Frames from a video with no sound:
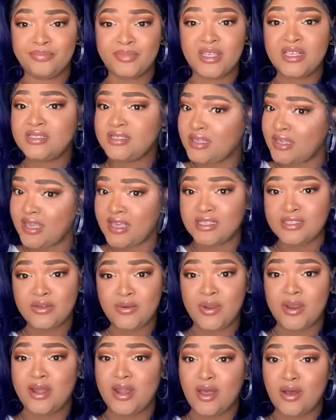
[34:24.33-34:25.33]
It's a yes
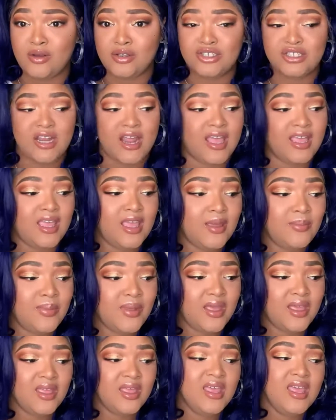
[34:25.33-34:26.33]
or a no. Should I keep
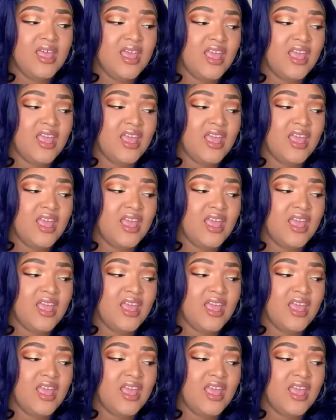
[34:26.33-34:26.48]
it?